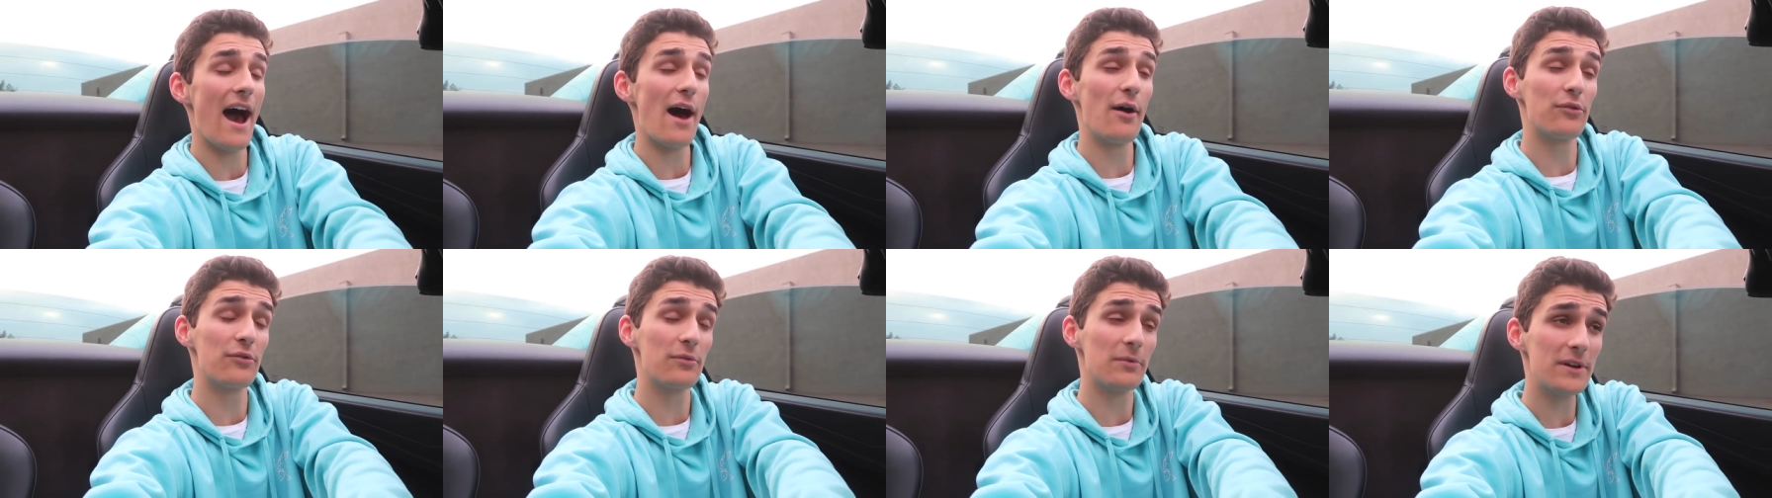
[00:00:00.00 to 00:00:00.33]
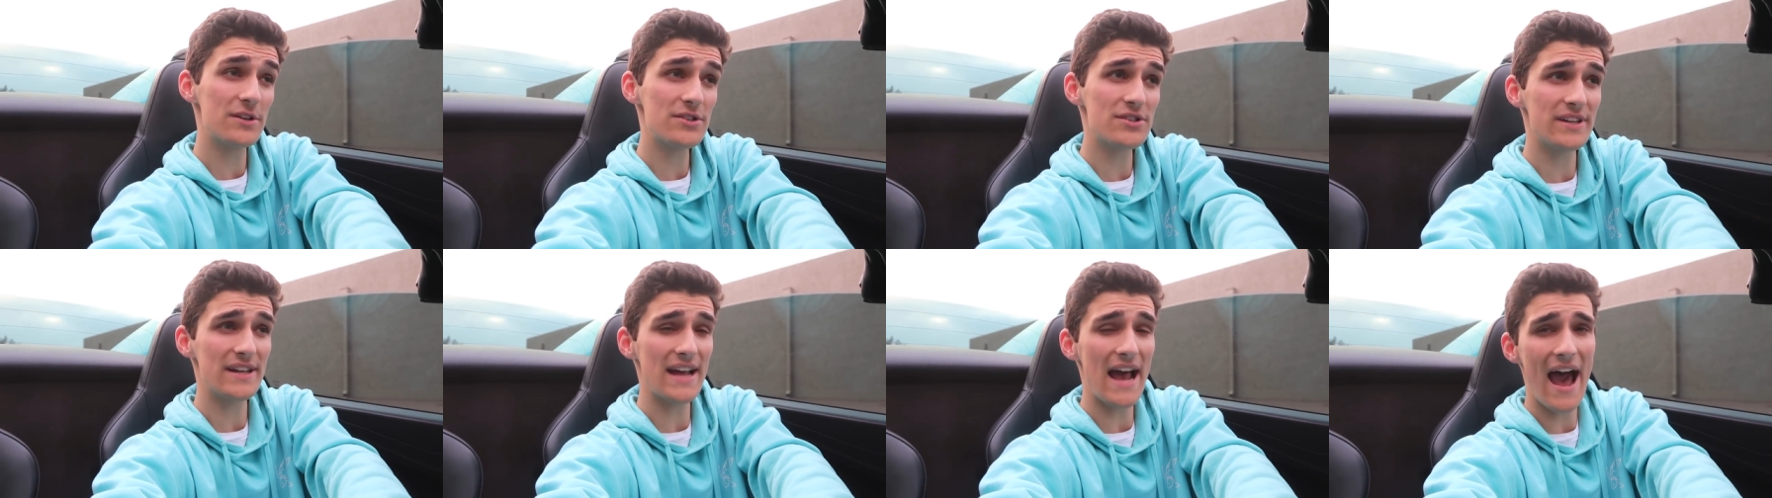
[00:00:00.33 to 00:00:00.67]
I was
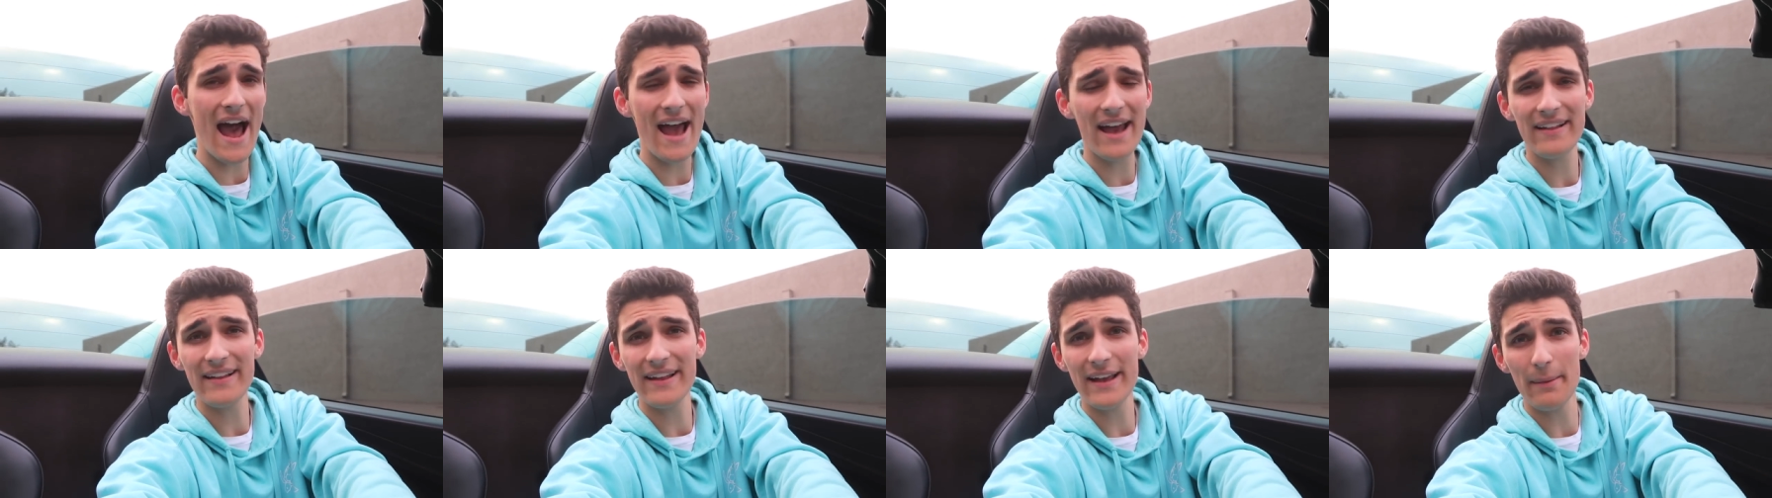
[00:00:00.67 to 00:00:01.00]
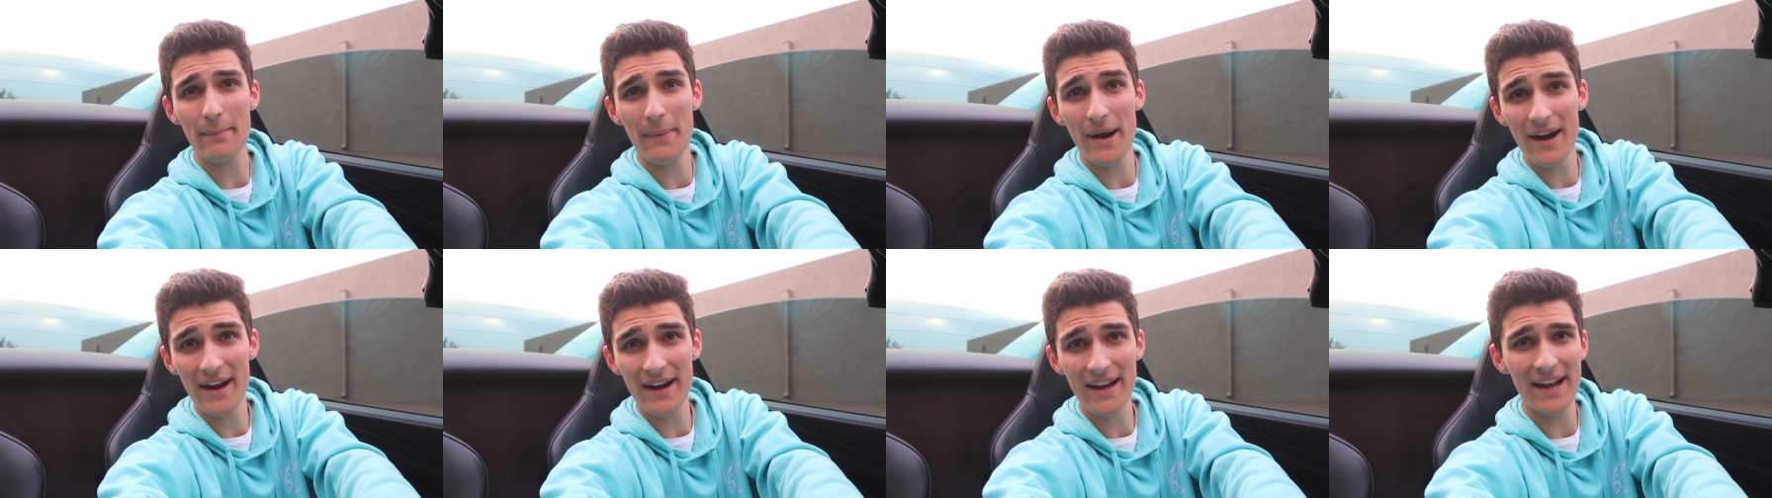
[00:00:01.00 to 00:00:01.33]
originally eyeing like
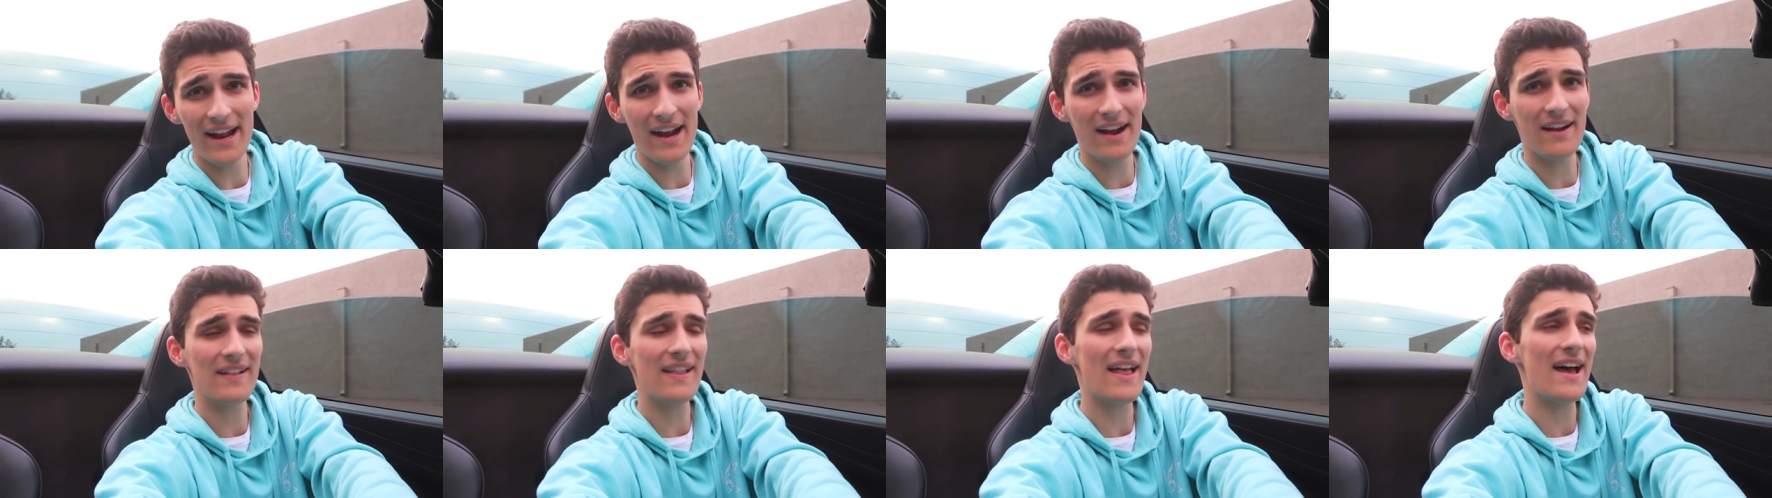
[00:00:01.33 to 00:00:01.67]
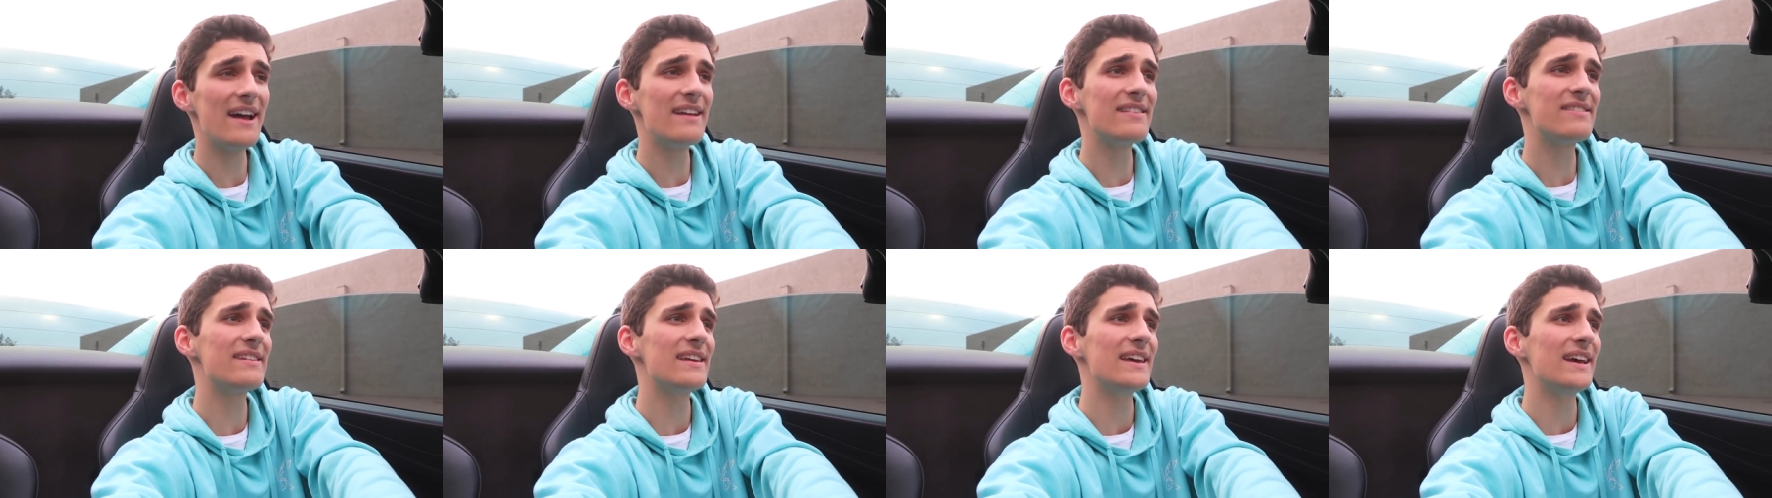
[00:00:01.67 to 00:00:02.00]
American
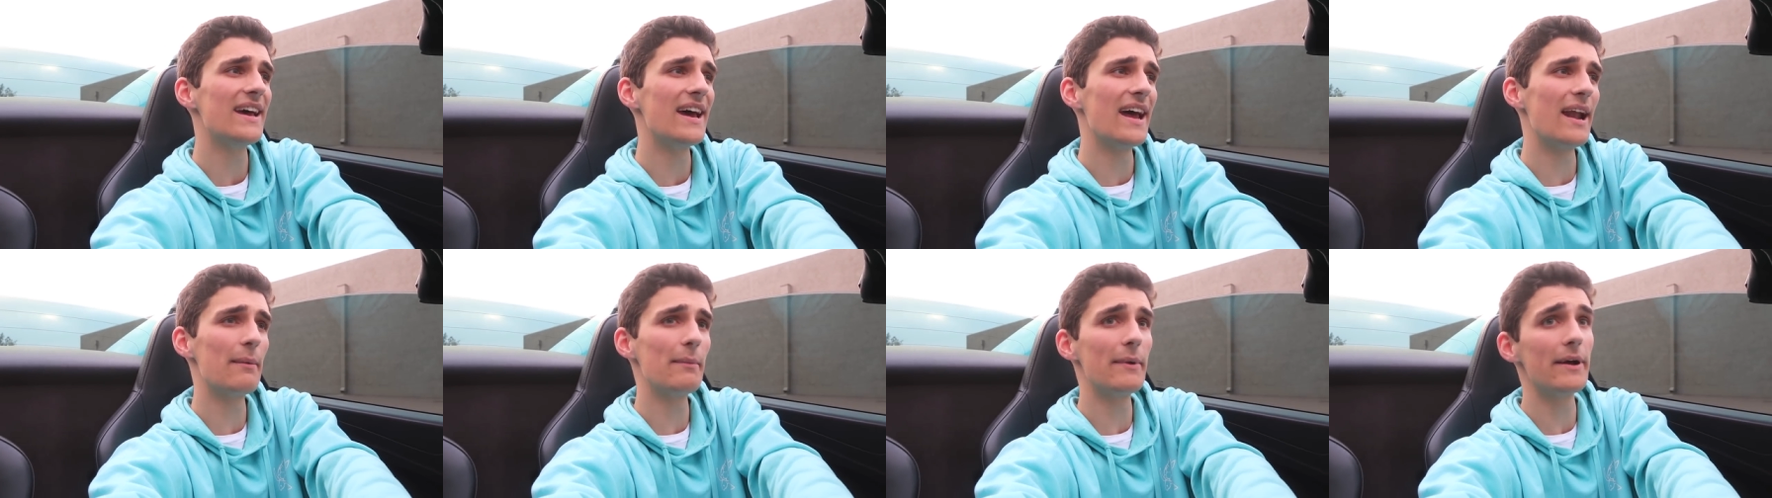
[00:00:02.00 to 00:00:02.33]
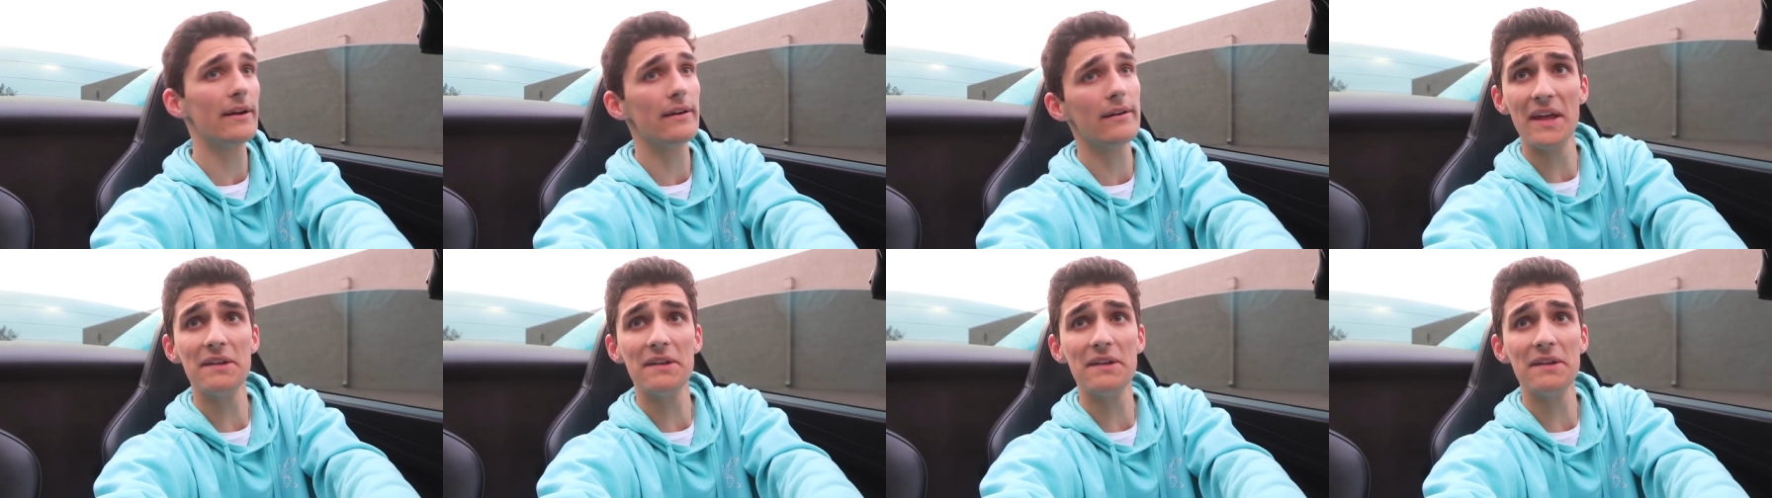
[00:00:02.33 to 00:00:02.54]
Airlines and I'm like,